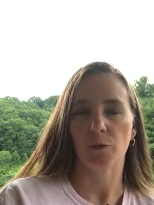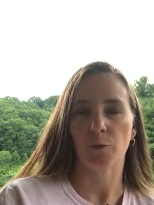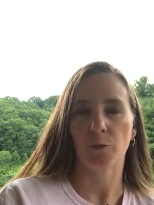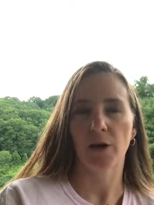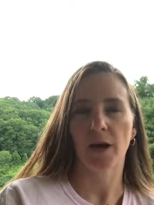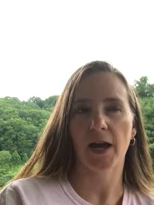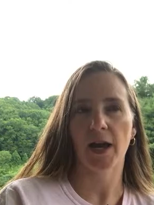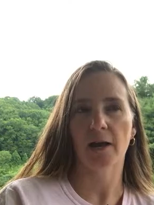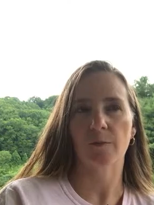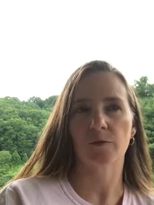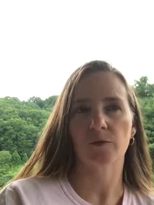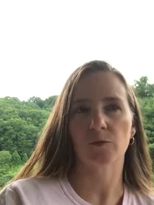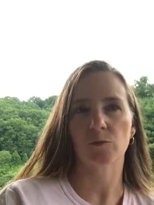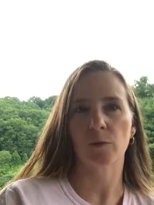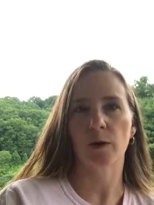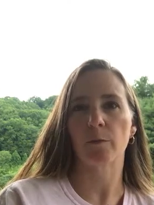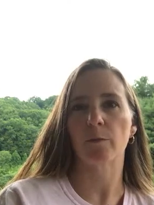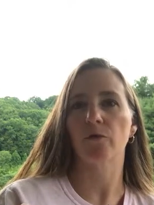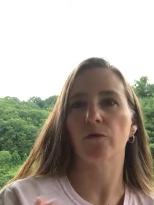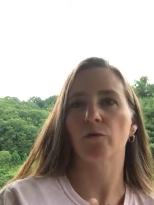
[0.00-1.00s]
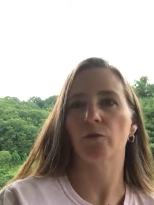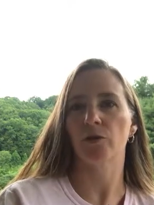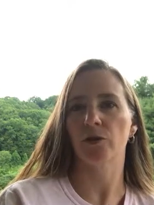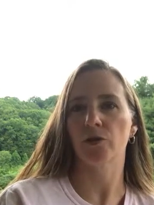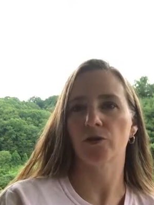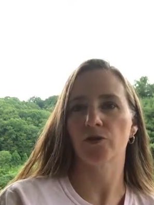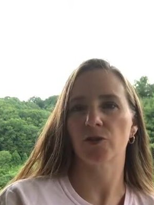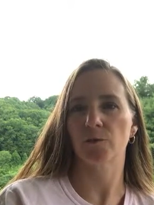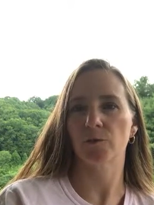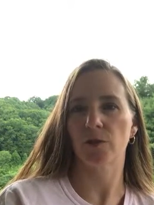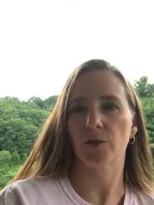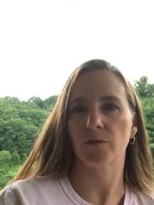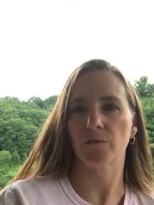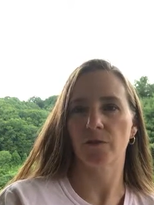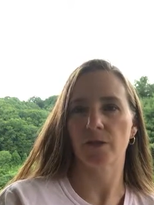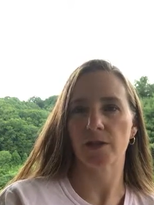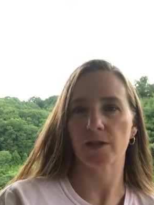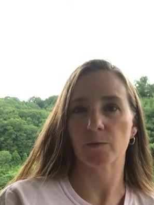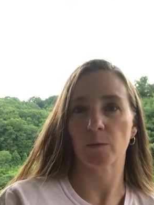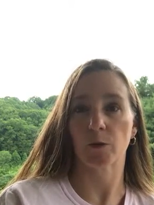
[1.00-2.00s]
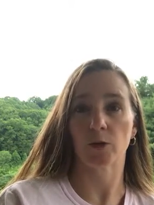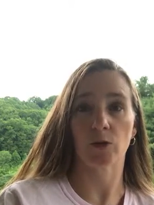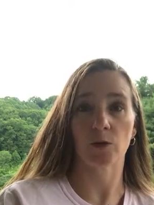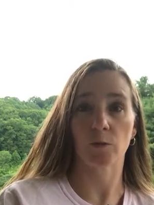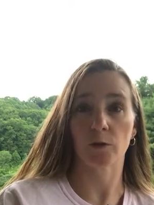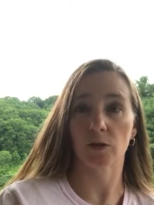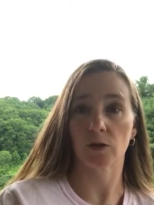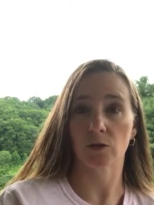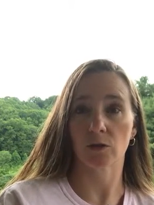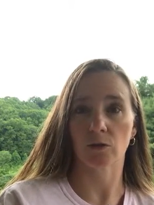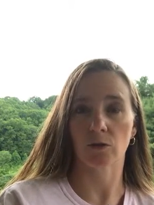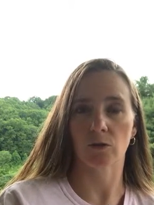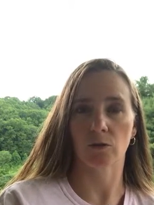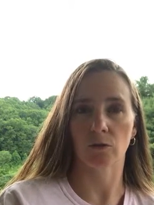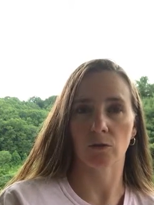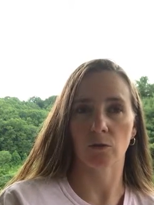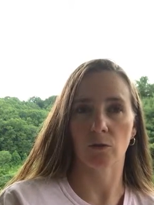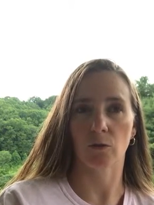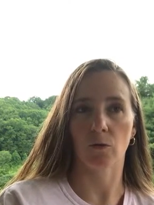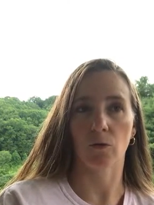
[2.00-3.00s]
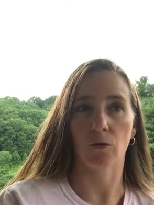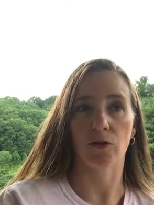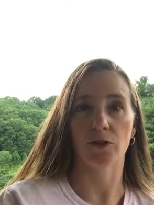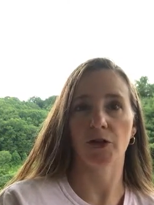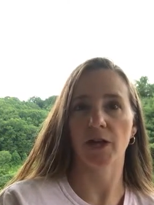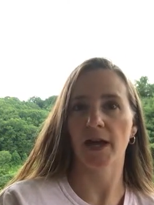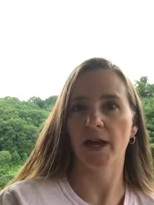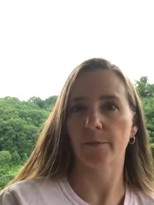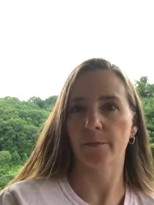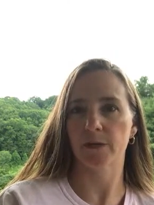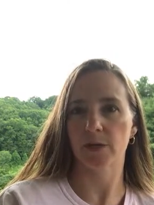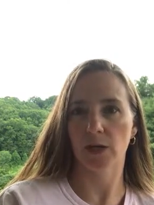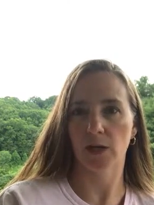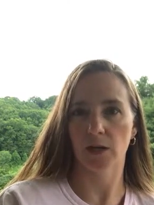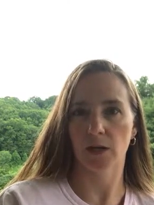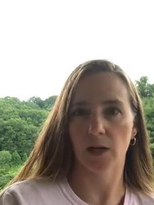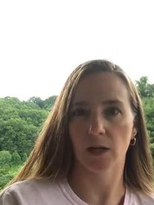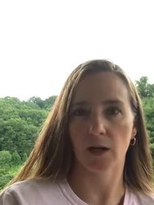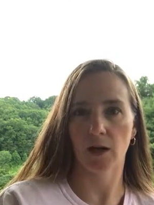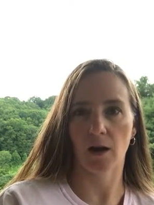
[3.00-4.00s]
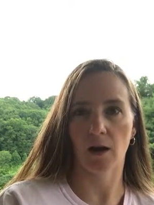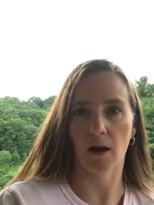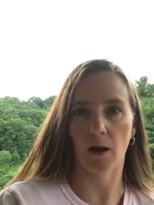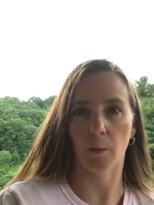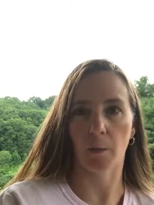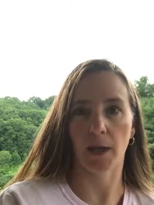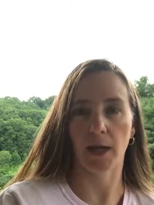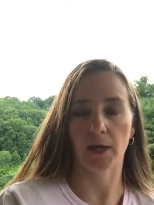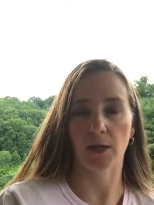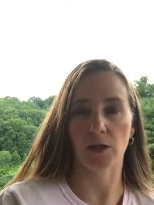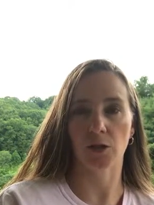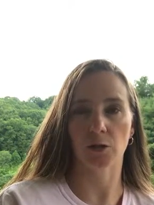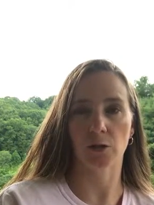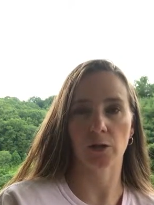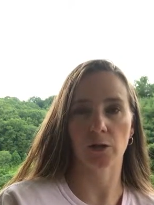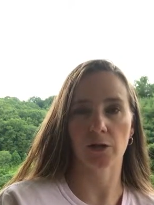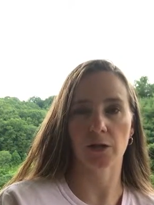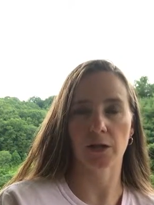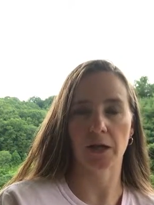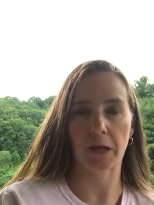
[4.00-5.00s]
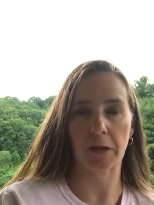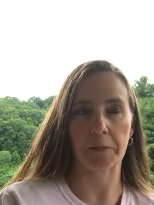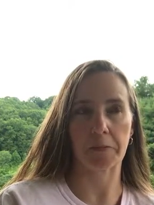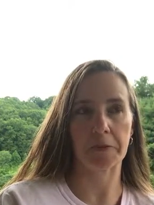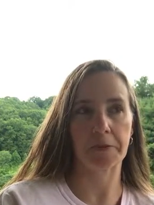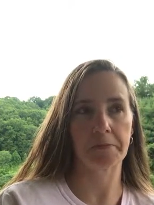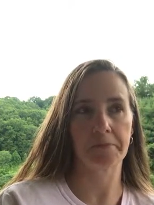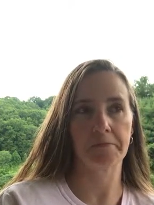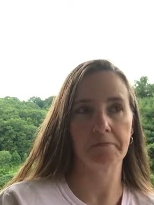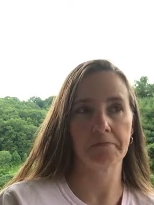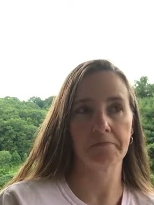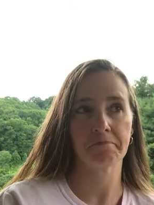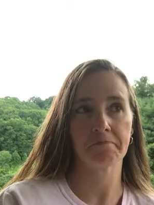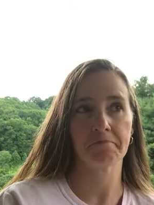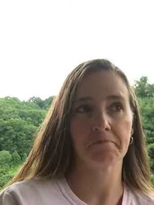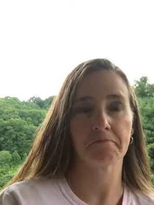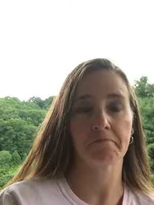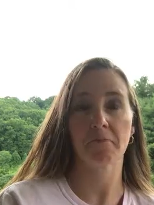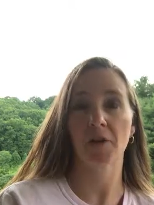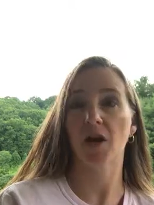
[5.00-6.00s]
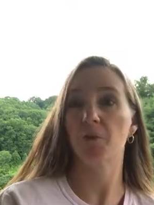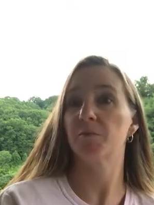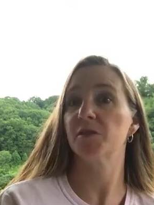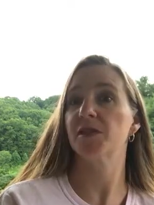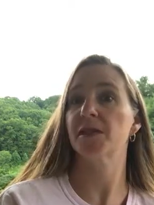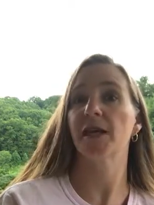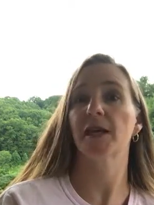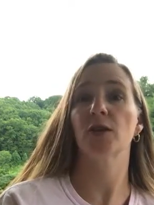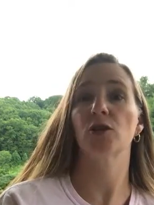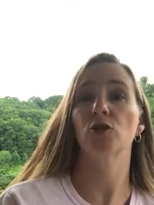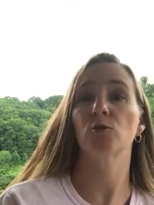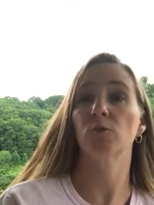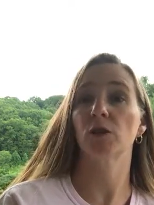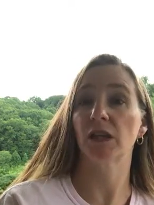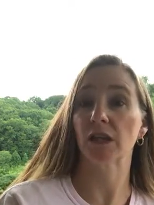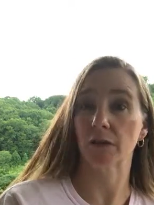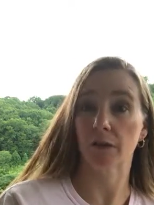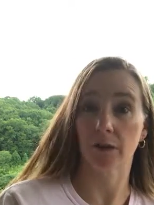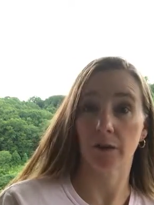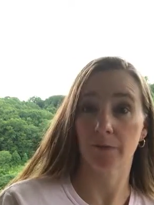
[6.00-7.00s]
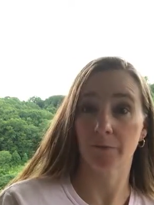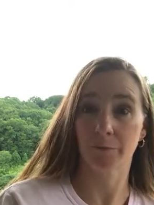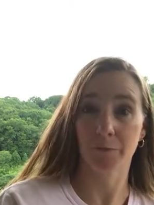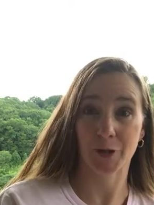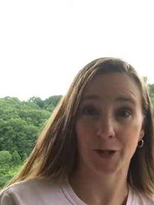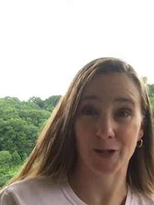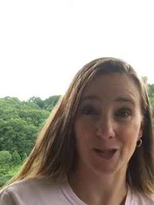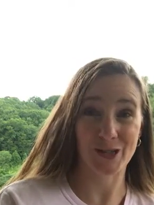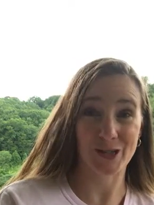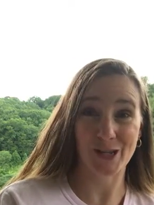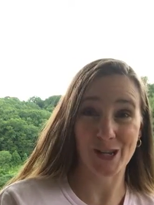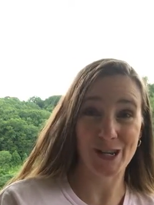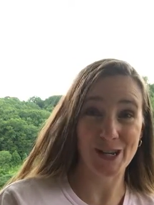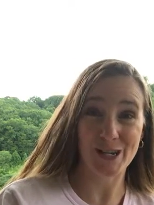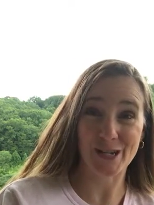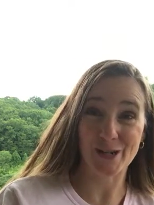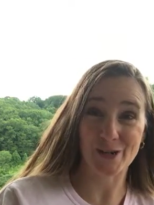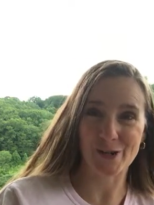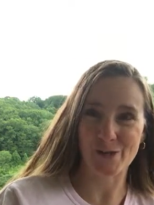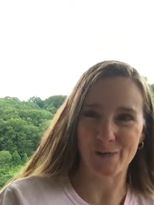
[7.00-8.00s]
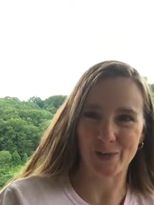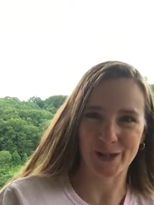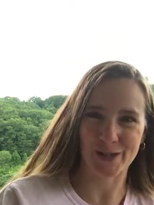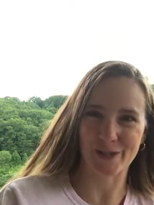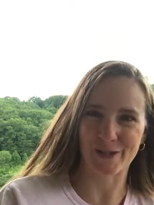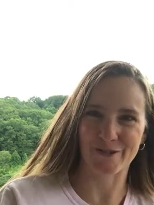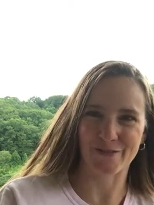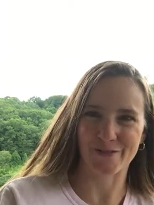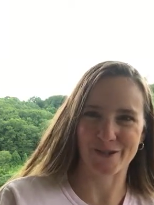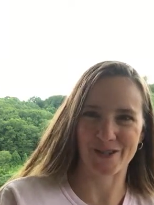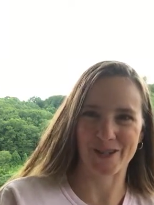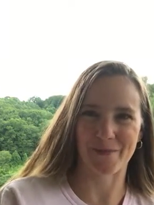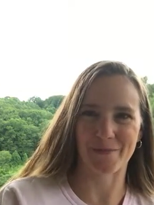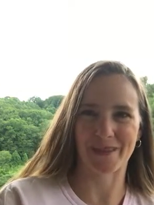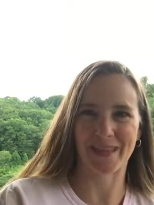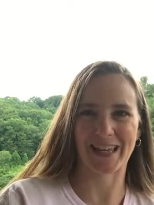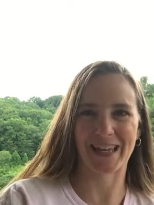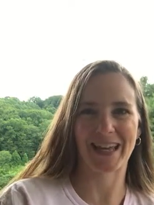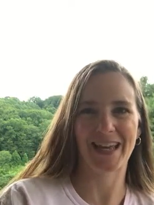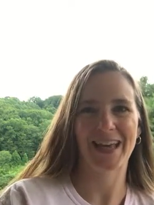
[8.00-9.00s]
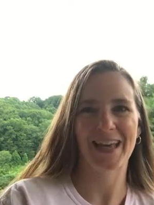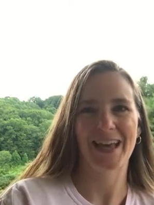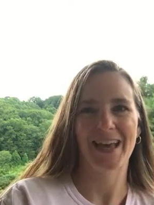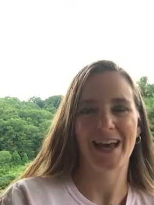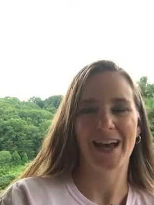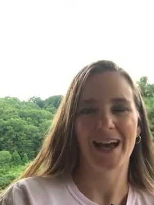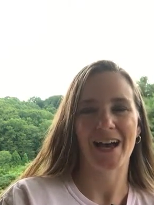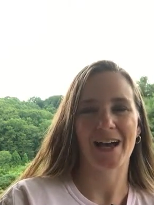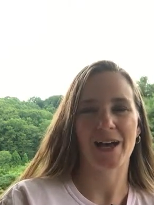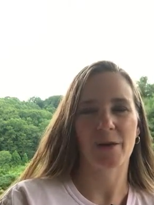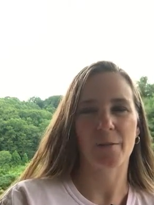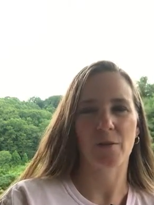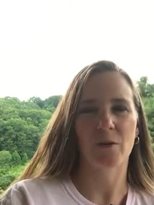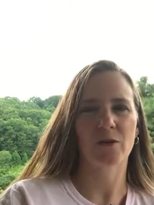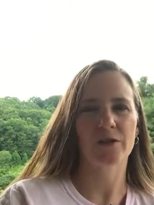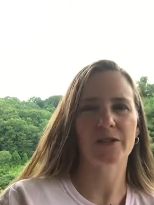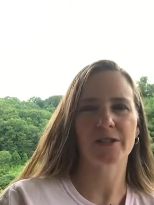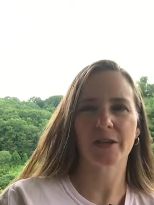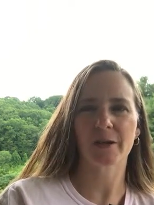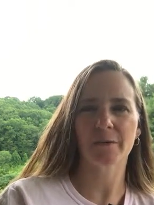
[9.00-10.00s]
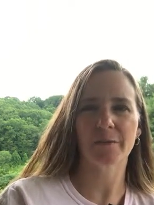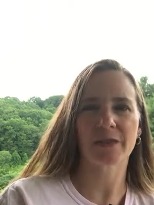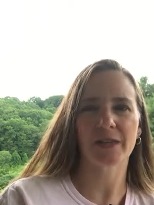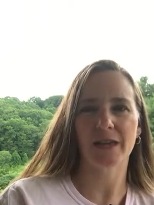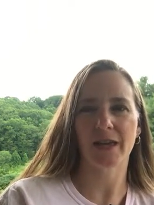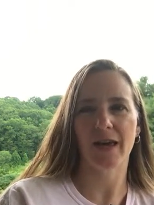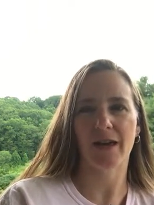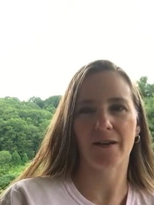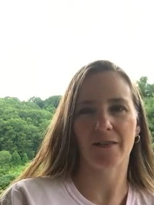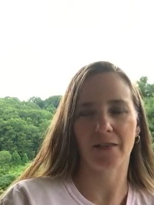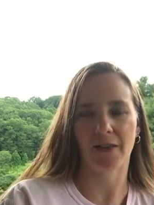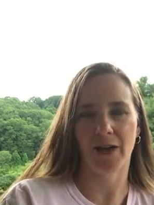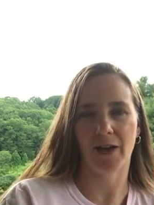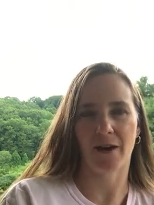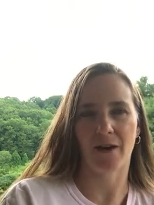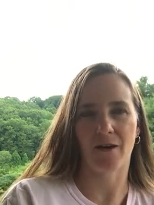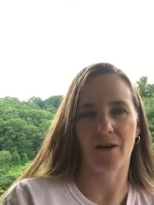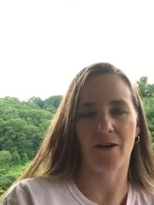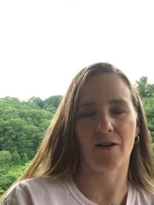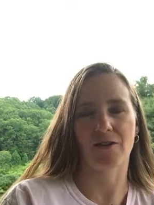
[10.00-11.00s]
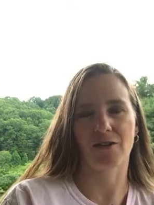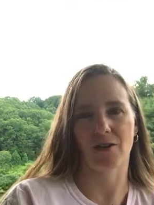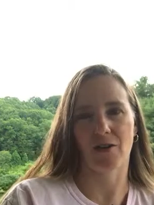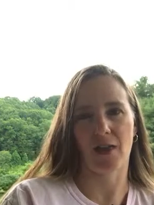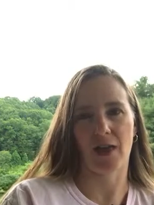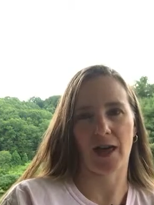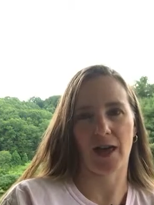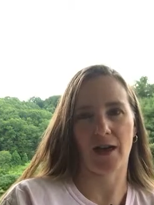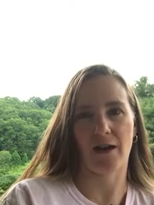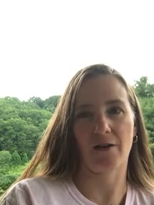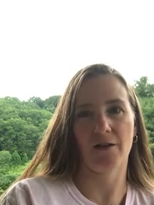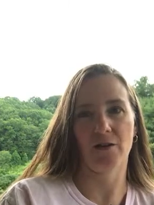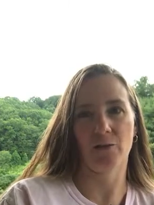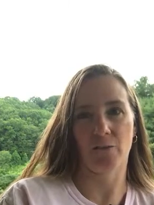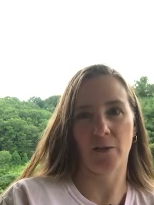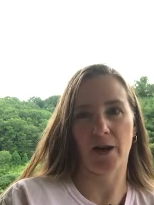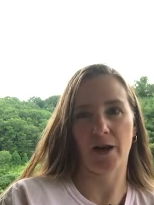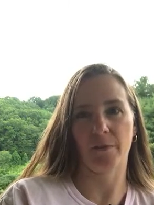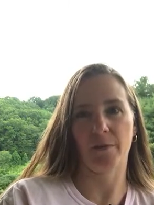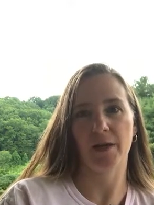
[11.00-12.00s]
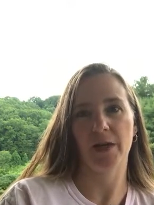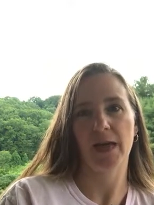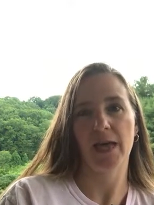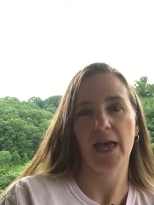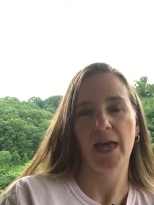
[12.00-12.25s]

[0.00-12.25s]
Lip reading: perhaps right before you jumped on Facebook, you went to Google or to Amazon.com and you looked up, say, a new blender because you needed a new blender for something, or something out there on the web.